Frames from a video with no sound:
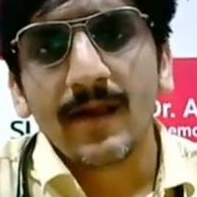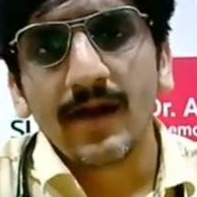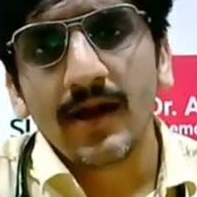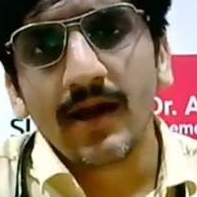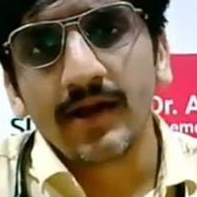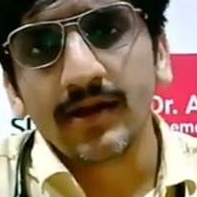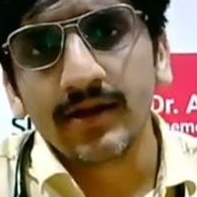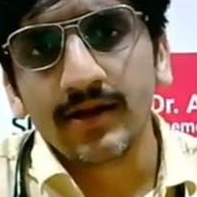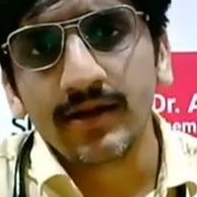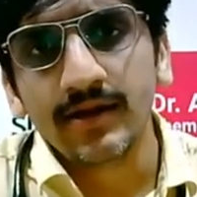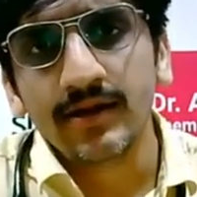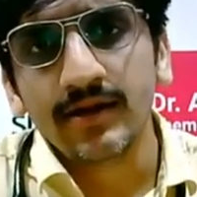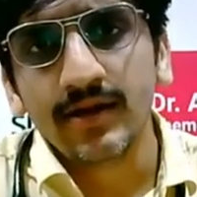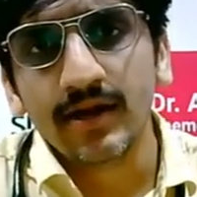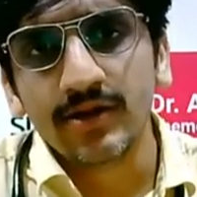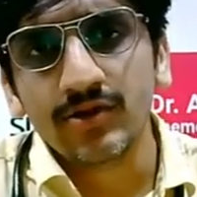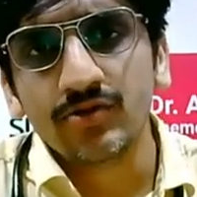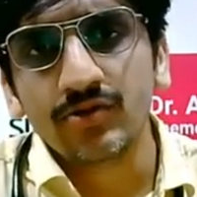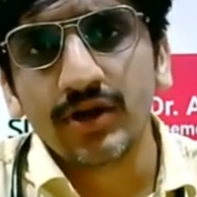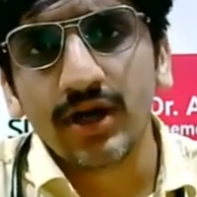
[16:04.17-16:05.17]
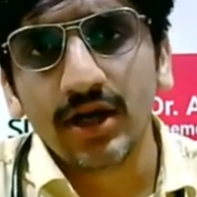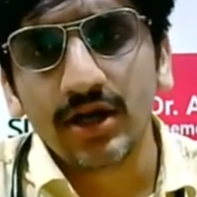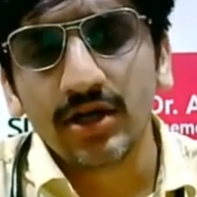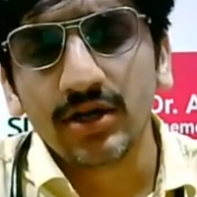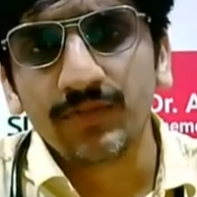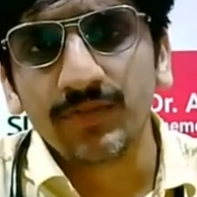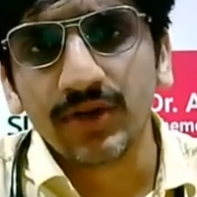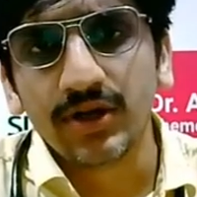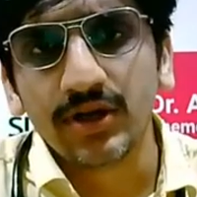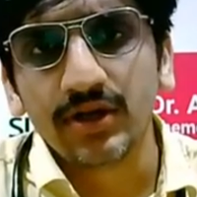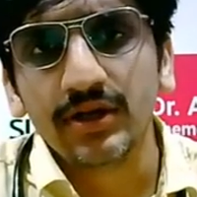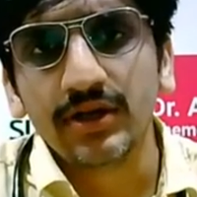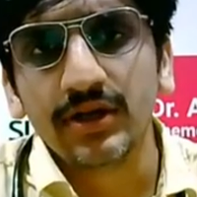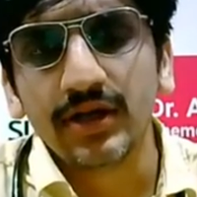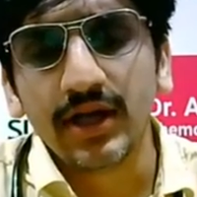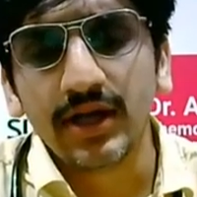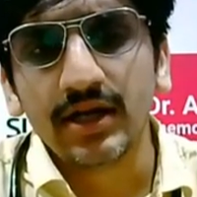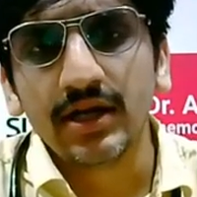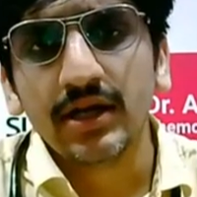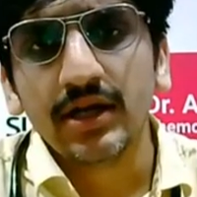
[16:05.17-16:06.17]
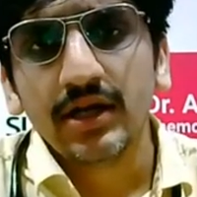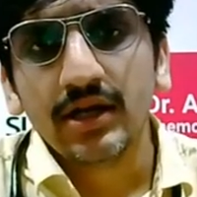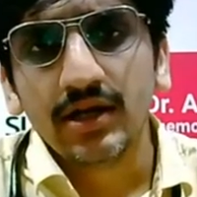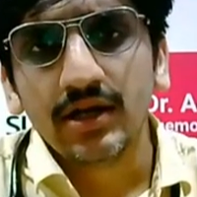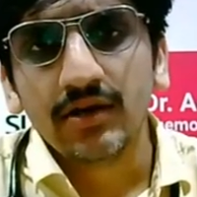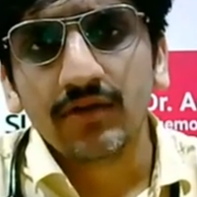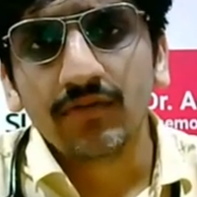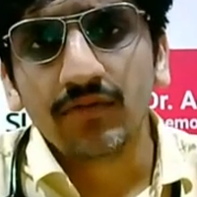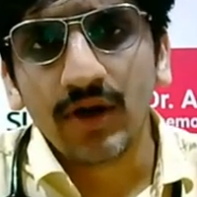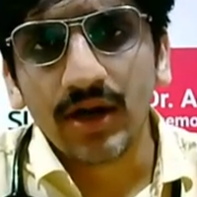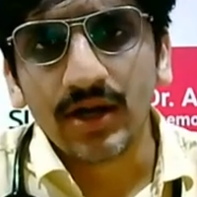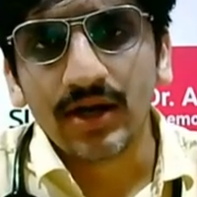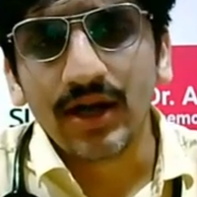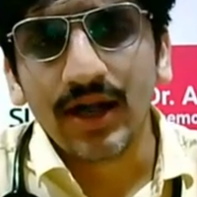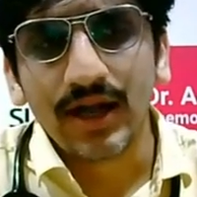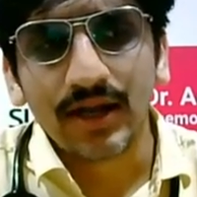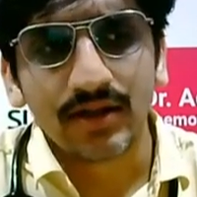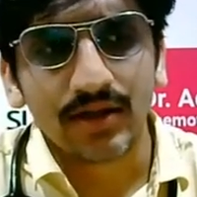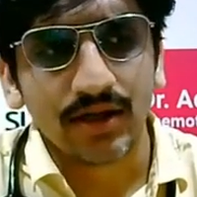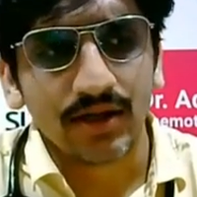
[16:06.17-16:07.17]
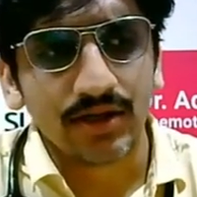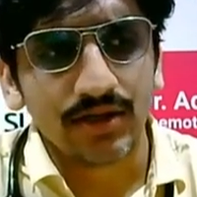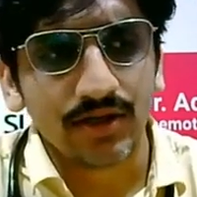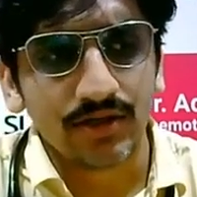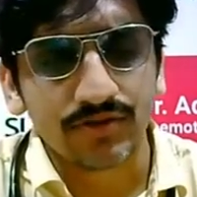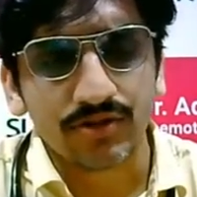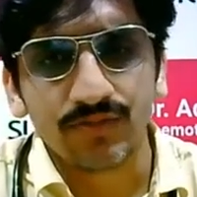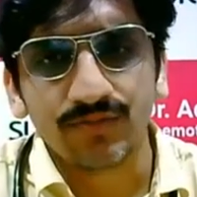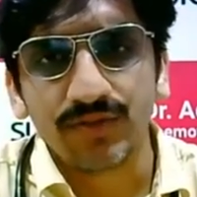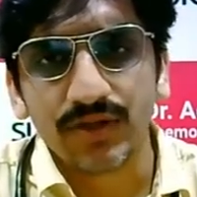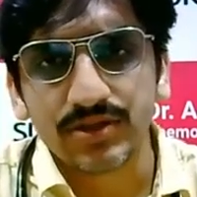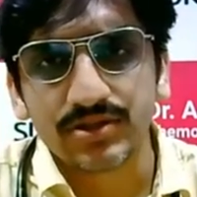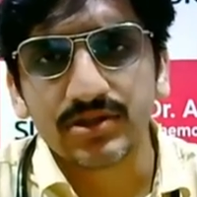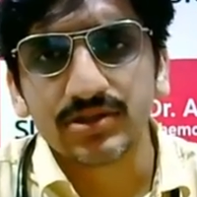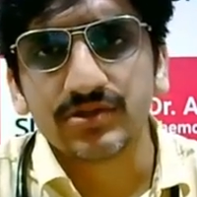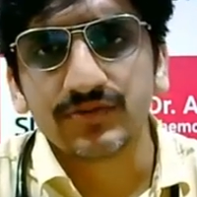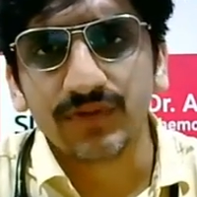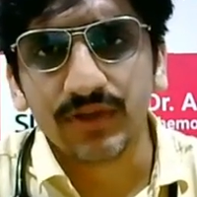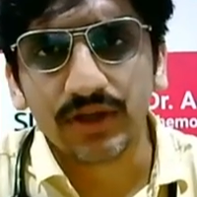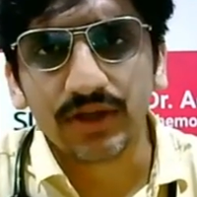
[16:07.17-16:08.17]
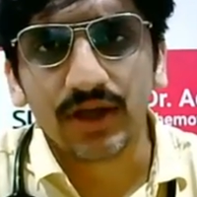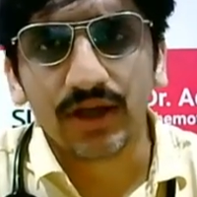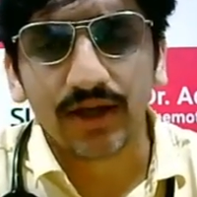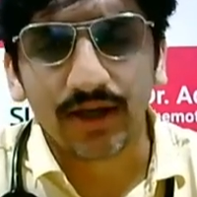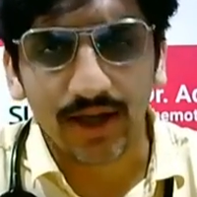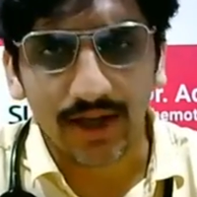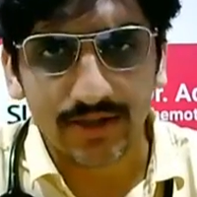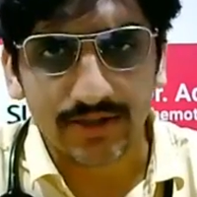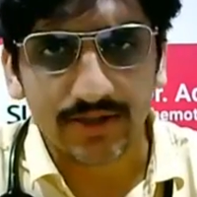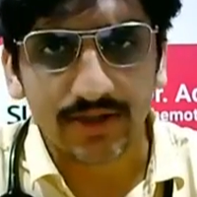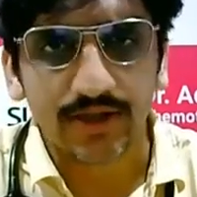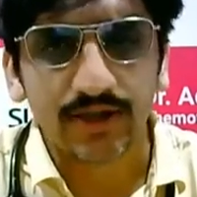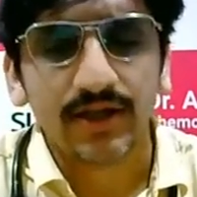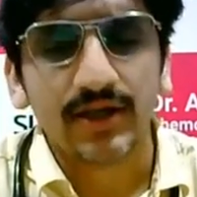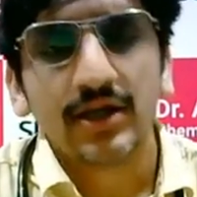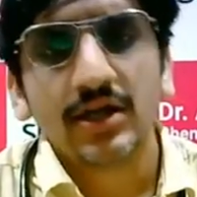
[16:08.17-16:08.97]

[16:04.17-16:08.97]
and in India you typically get 1,30,000 patients with lung cancer.